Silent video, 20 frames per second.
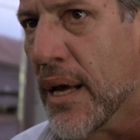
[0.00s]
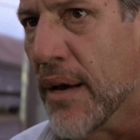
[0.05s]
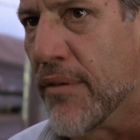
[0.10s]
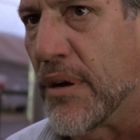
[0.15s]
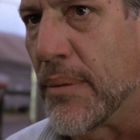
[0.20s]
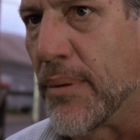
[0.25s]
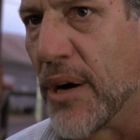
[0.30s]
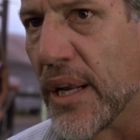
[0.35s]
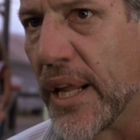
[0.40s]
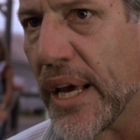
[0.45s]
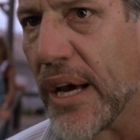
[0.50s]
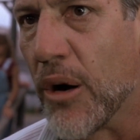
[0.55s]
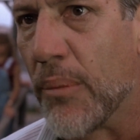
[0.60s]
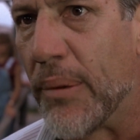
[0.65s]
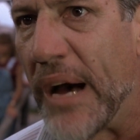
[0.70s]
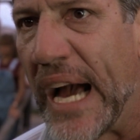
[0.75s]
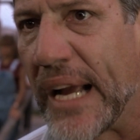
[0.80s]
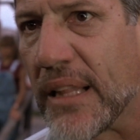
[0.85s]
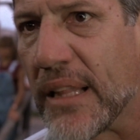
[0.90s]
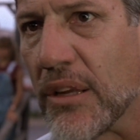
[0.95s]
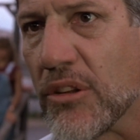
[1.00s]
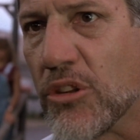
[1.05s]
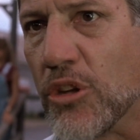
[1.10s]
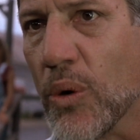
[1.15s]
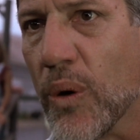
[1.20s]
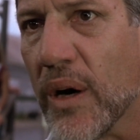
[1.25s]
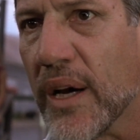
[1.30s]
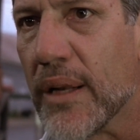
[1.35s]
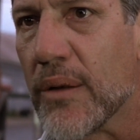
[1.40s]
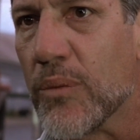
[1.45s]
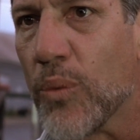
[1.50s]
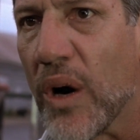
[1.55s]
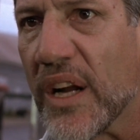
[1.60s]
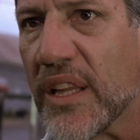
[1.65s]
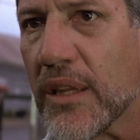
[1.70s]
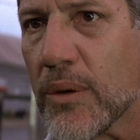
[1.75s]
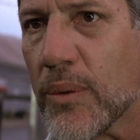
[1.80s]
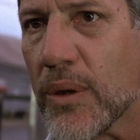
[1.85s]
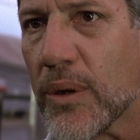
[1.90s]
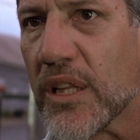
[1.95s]
Everybody go back to doing
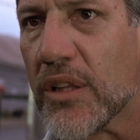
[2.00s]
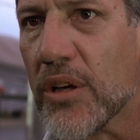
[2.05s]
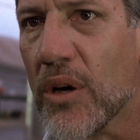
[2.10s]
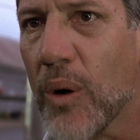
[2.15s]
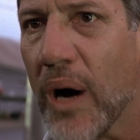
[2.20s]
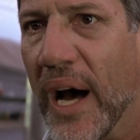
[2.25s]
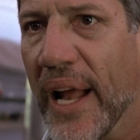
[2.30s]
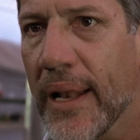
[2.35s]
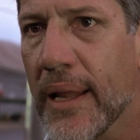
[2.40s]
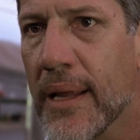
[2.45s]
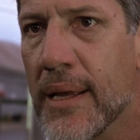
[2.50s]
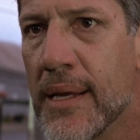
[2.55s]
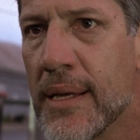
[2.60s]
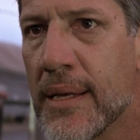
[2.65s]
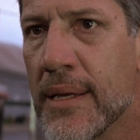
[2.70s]
what you were doing.